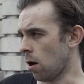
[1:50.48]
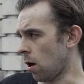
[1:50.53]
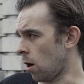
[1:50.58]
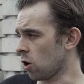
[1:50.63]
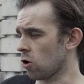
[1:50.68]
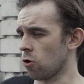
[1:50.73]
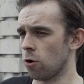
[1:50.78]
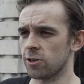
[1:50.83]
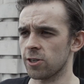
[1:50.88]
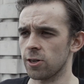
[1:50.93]

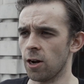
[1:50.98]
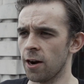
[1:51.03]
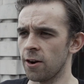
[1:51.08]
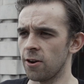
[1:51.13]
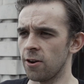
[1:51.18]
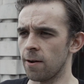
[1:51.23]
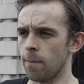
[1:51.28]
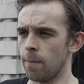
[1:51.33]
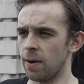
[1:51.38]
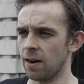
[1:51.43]
across
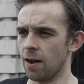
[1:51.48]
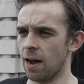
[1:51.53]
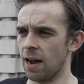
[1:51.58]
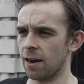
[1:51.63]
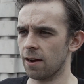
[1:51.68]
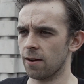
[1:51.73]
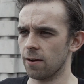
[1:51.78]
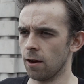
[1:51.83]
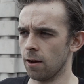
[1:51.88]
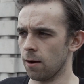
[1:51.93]
London and be
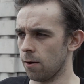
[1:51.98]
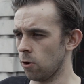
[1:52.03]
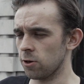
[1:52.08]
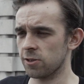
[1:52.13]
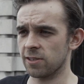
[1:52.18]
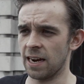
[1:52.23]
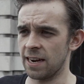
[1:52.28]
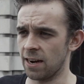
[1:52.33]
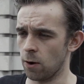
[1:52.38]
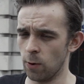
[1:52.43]
like, and I'm not
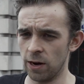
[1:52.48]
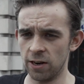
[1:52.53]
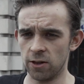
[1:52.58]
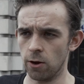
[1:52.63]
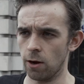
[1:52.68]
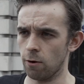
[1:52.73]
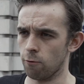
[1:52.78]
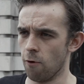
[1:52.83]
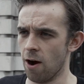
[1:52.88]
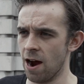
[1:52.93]
saying that we
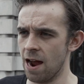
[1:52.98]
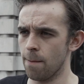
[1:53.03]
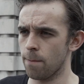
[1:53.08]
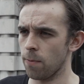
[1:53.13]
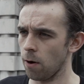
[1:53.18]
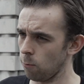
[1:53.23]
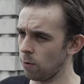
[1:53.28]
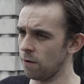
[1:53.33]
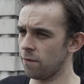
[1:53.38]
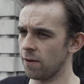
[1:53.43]
do it right,
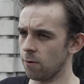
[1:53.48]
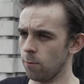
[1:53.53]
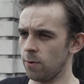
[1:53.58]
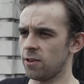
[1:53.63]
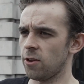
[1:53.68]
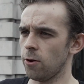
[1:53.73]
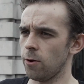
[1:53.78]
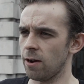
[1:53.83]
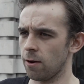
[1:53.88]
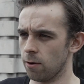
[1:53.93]
but we think we
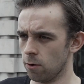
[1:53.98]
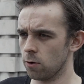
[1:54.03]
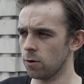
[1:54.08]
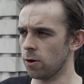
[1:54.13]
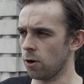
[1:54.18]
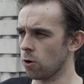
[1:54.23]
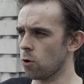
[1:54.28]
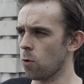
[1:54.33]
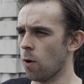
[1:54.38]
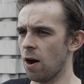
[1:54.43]
do it, you
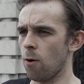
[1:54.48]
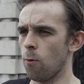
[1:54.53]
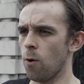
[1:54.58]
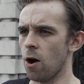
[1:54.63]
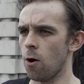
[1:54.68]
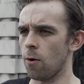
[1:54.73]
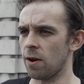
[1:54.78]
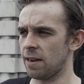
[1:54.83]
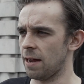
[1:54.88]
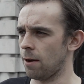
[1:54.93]
know, quite
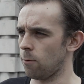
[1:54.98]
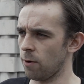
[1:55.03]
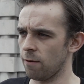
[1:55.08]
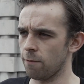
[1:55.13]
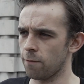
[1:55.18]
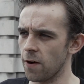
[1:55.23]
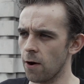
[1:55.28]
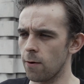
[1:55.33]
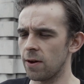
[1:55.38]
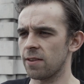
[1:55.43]
well in that we're
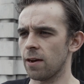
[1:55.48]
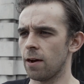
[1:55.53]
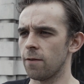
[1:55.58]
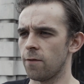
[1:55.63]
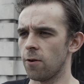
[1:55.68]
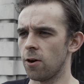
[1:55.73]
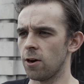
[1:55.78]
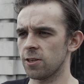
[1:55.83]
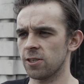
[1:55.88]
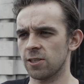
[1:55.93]
very
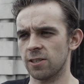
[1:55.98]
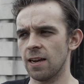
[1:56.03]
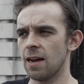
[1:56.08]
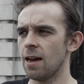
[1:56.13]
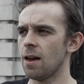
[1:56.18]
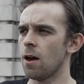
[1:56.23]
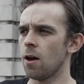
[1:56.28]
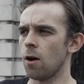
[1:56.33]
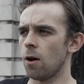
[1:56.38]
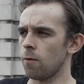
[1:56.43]
diverse.
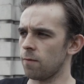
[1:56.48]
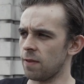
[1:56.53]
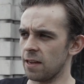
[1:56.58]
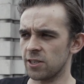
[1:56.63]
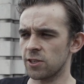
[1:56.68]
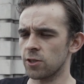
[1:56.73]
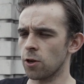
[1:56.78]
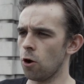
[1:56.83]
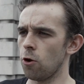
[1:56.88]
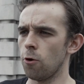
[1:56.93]

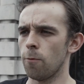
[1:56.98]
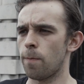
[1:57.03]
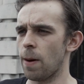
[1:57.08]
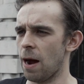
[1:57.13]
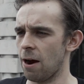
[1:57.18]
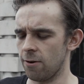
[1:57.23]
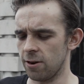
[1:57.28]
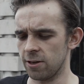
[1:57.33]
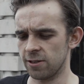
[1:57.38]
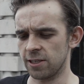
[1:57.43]
There's no
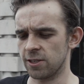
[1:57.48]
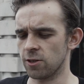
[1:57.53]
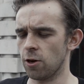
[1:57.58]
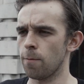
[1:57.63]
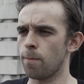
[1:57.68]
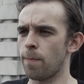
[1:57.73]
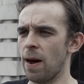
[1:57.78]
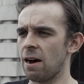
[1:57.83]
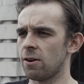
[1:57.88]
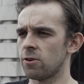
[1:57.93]
barriers, there's
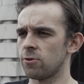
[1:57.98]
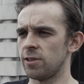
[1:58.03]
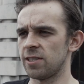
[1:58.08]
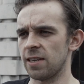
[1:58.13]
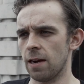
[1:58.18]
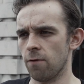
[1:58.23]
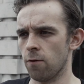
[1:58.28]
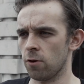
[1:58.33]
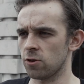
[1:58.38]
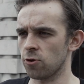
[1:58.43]
no boundaries.
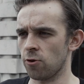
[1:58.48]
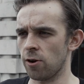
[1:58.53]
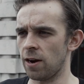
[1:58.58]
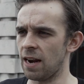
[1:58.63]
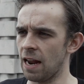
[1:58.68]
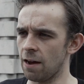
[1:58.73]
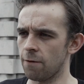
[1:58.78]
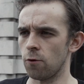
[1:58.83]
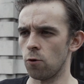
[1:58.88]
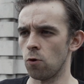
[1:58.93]
Everyone's on a
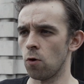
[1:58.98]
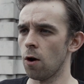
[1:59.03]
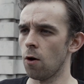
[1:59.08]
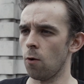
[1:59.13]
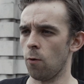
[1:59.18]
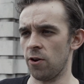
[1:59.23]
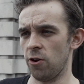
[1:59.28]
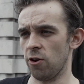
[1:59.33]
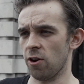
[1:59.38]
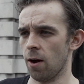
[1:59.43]
level
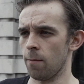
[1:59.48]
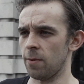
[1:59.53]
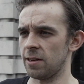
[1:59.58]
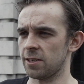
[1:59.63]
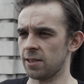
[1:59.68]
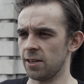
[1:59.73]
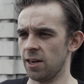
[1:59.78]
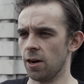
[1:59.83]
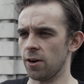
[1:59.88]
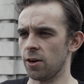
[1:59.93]
when you come
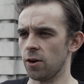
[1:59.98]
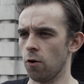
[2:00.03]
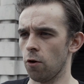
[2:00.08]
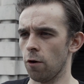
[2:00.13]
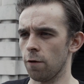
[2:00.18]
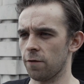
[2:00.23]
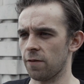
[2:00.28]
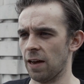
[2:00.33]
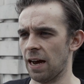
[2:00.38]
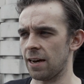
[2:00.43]
into the
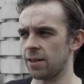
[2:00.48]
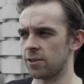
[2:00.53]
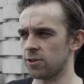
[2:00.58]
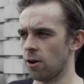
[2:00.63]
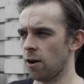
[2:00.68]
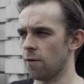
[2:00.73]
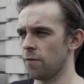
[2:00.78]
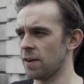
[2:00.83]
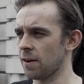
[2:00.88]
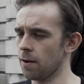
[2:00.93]
Undercroft. And
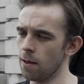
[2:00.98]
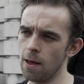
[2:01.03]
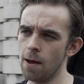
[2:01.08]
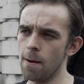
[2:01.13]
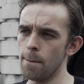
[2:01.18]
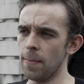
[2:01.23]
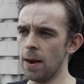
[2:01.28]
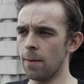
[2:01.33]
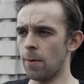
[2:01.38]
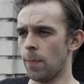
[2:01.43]
so I think
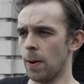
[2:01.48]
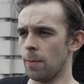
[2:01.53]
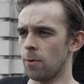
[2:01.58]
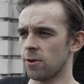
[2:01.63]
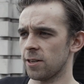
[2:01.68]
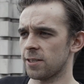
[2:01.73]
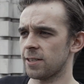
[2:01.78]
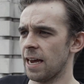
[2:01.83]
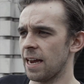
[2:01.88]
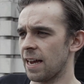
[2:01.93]
maybe people
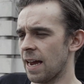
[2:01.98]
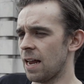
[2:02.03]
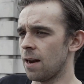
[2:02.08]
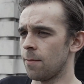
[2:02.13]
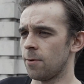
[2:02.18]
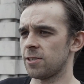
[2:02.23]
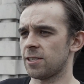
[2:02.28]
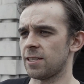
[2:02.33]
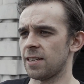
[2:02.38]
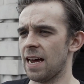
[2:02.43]
could take
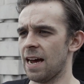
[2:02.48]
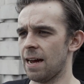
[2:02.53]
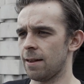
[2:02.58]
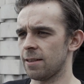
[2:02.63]
elements to that